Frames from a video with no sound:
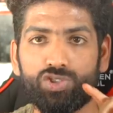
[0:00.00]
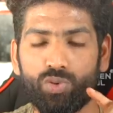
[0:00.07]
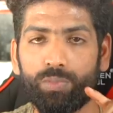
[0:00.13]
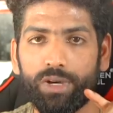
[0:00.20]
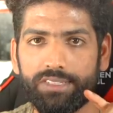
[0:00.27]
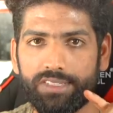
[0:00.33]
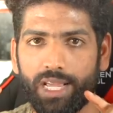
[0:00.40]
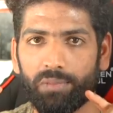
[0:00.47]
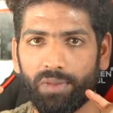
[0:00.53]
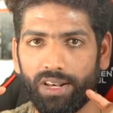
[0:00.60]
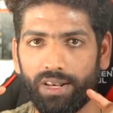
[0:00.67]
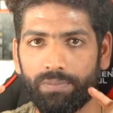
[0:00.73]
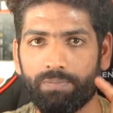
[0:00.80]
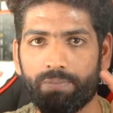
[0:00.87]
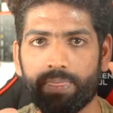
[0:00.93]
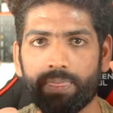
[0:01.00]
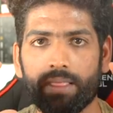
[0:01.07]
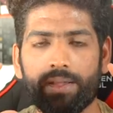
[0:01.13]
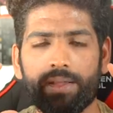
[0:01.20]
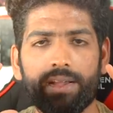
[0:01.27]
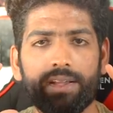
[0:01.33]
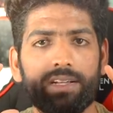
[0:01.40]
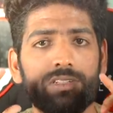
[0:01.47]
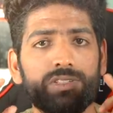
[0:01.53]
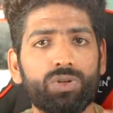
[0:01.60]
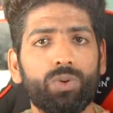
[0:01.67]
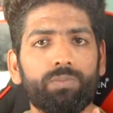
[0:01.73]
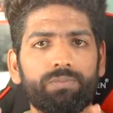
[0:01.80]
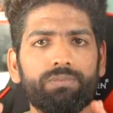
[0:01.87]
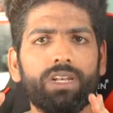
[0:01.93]
super stable.
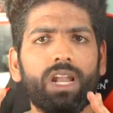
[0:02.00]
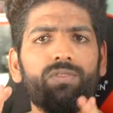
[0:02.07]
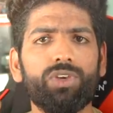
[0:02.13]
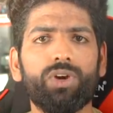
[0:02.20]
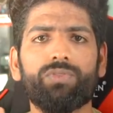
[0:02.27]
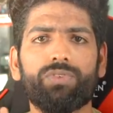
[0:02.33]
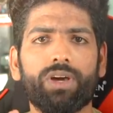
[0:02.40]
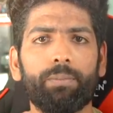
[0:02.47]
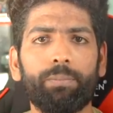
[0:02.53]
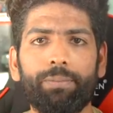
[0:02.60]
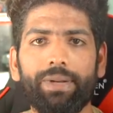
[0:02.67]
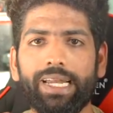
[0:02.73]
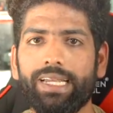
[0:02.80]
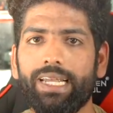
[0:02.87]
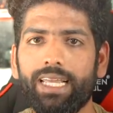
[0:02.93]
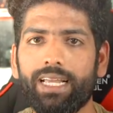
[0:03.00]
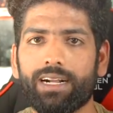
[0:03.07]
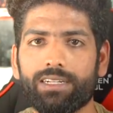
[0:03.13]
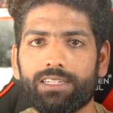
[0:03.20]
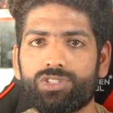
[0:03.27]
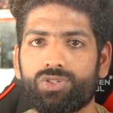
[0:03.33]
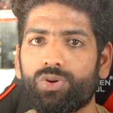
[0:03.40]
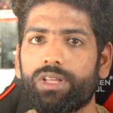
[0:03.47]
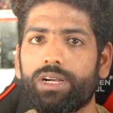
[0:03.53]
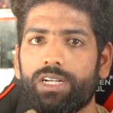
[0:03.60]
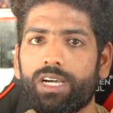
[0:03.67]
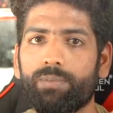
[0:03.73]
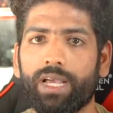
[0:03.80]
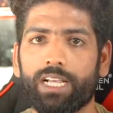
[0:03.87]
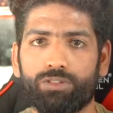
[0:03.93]
So now you've completely understood the
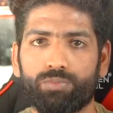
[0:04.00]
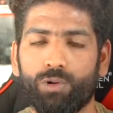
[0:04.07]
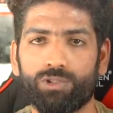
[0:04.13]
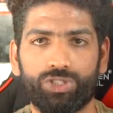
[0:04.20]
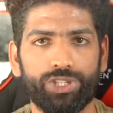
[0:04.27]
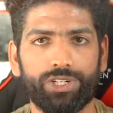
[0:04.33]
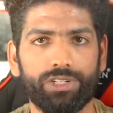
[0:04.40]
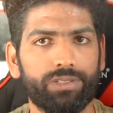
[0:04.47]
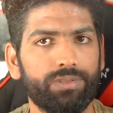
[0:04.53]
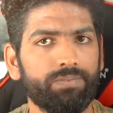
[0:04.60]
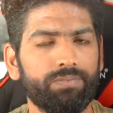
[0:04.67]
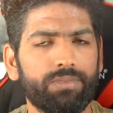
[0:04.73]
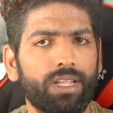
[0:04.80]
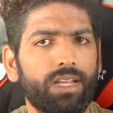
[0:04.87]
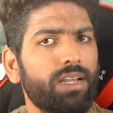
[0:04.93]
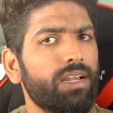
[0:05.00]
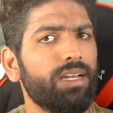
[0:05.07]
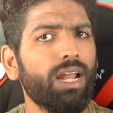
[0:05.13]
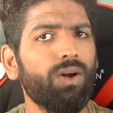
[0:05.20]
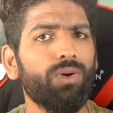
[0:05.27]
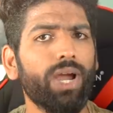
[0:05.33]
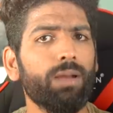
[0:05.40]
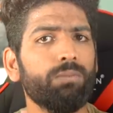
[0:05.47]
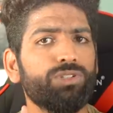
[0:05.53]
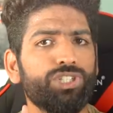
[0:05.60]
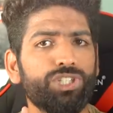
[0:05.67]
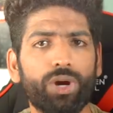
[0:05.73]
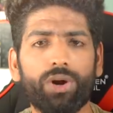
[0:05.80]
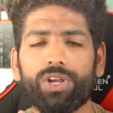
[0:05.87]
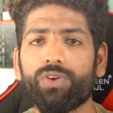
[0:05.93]
term exposure. Now, I'm
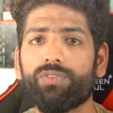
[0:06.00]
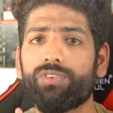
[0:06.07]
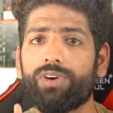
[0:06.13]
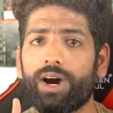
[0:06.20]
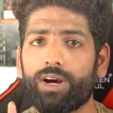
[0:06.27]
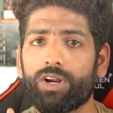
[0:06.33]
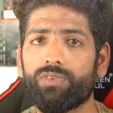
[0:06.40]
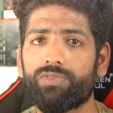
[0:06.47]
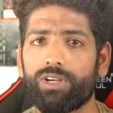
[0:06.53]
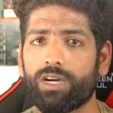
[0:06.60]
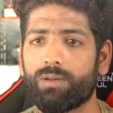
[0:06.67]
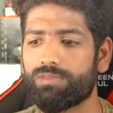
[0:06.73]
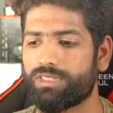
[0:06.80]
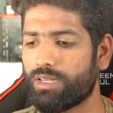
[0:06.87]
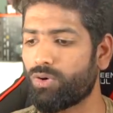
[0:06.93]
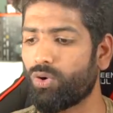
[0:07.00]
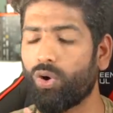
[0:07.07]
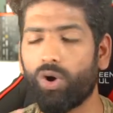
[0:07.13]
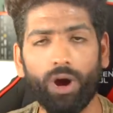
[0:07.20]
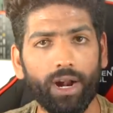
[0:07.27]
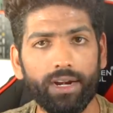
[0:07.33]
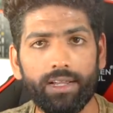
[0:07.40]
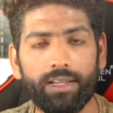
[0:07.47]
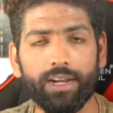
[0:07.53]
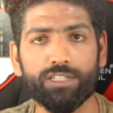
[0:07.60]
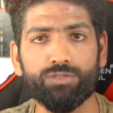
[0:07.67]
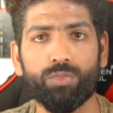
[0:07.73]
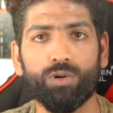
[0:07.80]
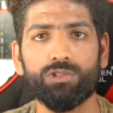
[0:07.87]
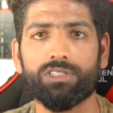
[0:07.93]
sure you've heard of terms
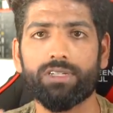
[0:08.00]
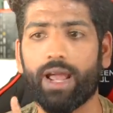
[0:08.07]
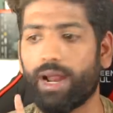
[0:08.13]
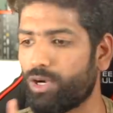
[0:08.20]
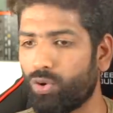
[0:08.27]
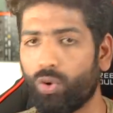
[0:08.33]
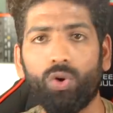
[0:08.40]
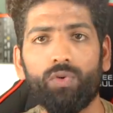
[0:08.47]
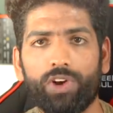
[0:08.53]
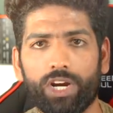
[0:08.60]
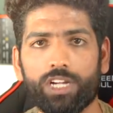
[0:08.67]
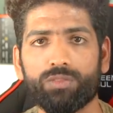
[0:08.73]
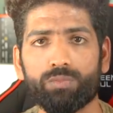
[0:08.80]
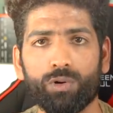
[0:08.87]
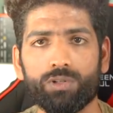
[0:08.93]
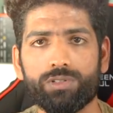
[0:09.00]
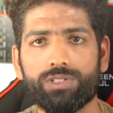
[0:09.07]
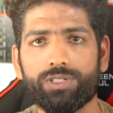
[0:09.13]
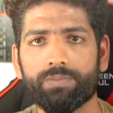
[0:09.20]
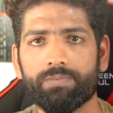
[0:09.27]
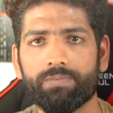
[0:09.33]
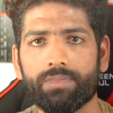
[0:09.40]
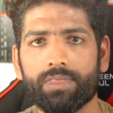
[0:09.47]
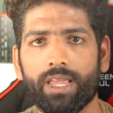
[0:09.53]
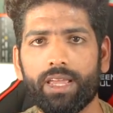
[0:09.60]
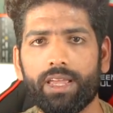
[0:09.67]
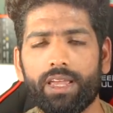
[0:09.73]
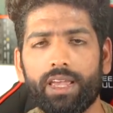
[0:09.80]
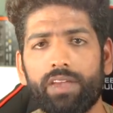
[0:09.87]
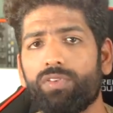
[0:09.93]
underexposed and overexposed.
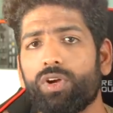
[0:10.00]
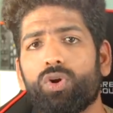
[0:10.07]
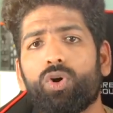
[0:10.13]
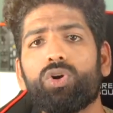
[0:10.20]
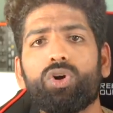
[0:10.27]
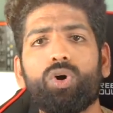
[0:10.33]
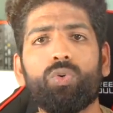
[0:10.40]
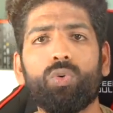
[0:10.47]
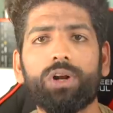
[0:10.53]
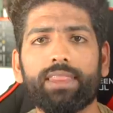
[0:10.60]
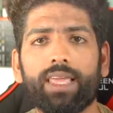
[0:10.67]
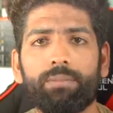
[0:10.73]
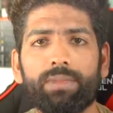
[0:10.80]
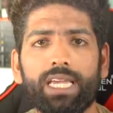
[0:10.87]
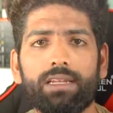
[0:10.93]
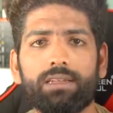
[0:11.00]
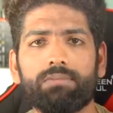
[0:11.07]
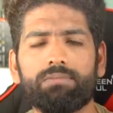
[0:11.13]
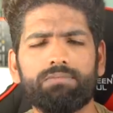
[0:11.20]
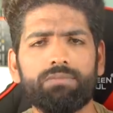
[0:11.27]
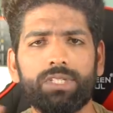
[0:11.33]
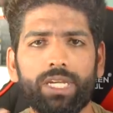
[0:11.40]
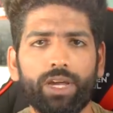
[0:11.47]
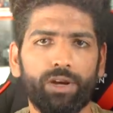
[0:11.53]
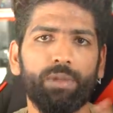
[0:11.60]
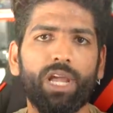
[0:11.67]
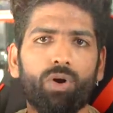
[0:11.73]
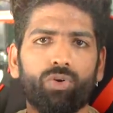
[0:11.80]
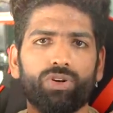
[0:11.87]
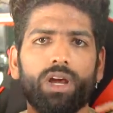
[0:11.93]
If you don't know what they mean, hear
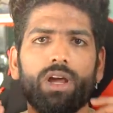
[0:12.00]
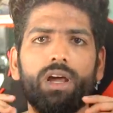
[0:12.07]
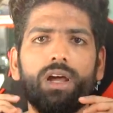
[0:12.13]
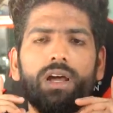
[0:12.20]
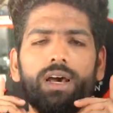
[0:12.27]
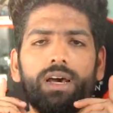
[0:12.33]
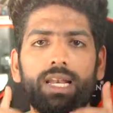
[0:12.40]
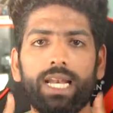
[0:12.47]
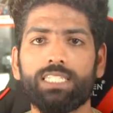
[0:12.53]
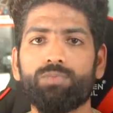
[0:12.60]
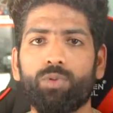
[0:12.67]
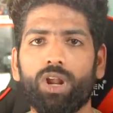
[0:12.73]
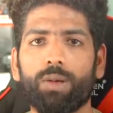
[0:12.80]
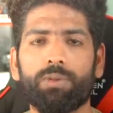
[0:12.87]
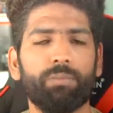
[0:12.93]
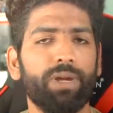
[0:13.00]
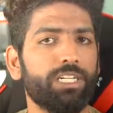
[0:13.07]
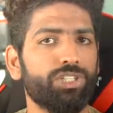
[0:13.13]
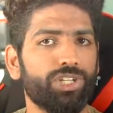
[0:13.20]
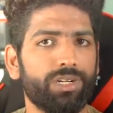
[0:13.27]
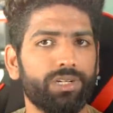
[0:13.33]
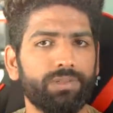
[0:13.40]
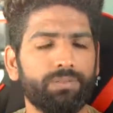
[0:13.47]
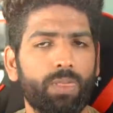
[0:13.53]
me out. Let's pull up a picture.